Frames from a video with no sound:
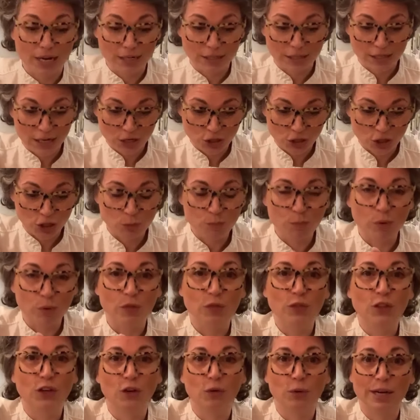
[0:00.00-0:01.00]
and just put
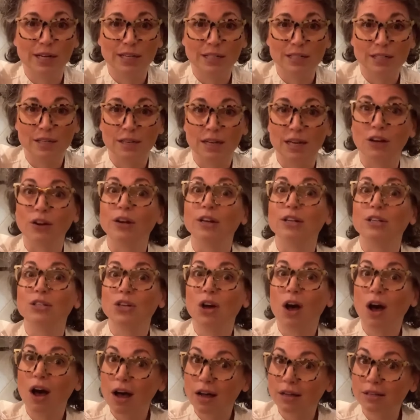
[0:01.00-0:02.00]
the greens in here and
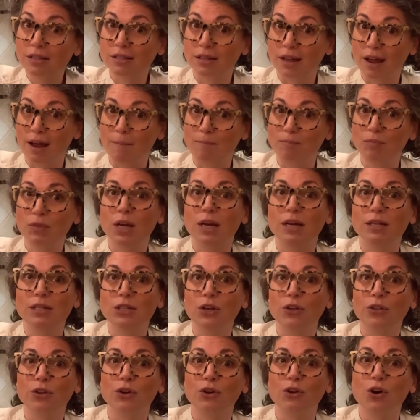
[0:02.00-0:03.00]
toss them until
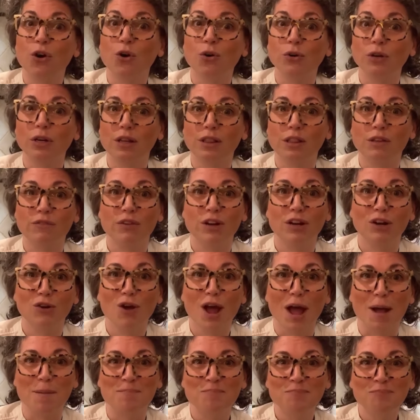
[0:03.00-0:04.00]
they're coated in the
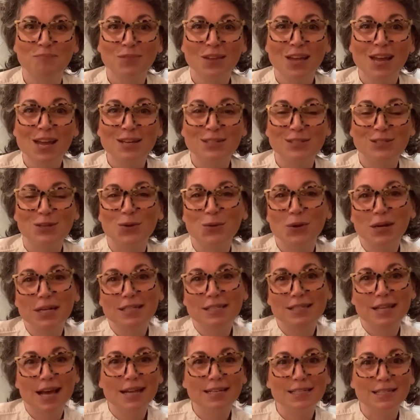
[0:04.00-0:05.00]
vinaigrette. So it's
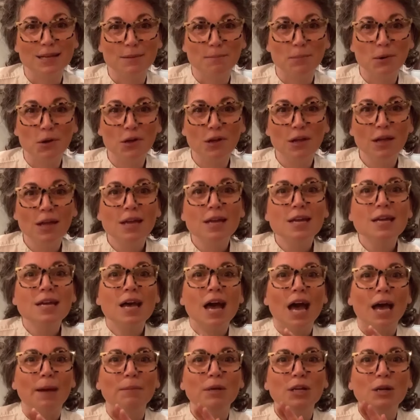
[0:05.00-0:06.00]
that simple.
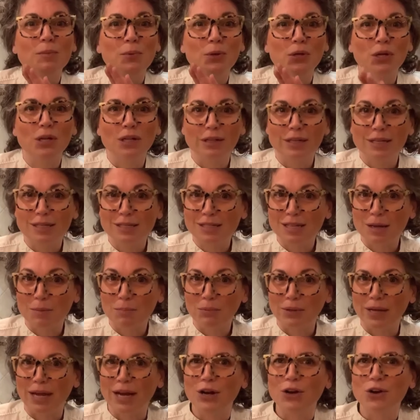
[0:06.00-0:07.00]
I'm going to put a list up
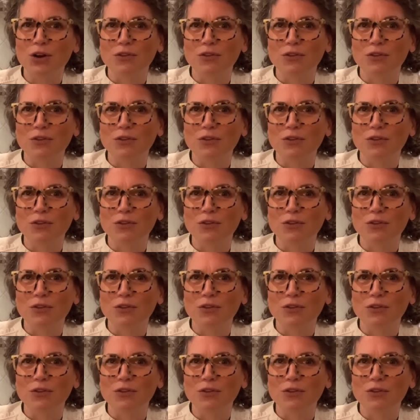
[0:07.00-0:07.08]
later of